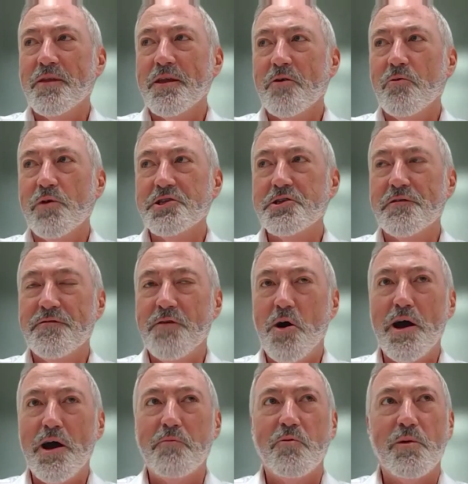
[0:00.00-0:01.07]
which are
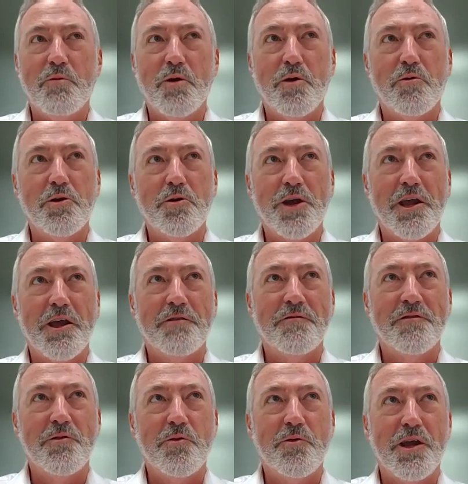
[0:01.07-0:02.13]
fine when we were looking
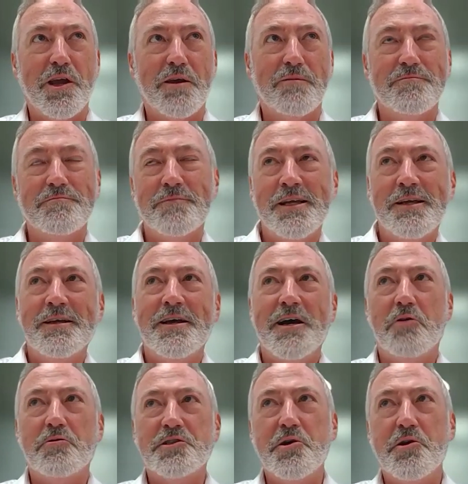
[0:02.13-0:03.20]
at doing
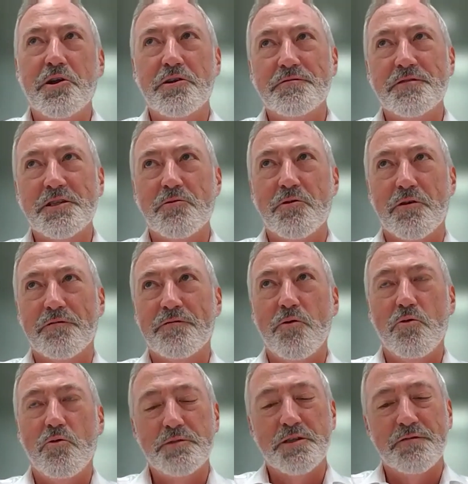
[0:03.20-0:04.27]
alternative sort of
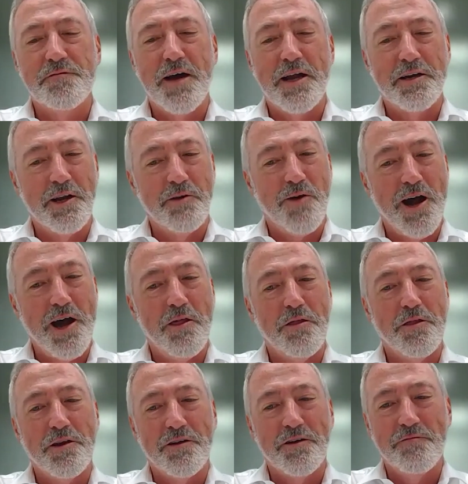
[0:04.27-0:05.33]
forms of funding rather
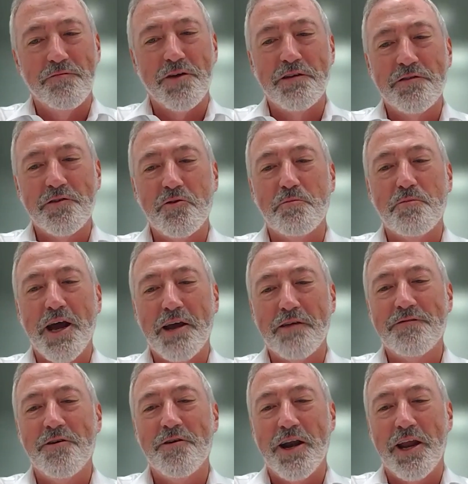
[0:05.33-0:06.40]
than conventional
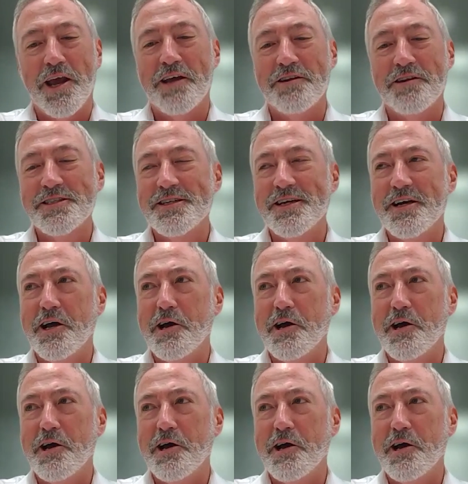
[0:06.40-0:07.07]
bank finance.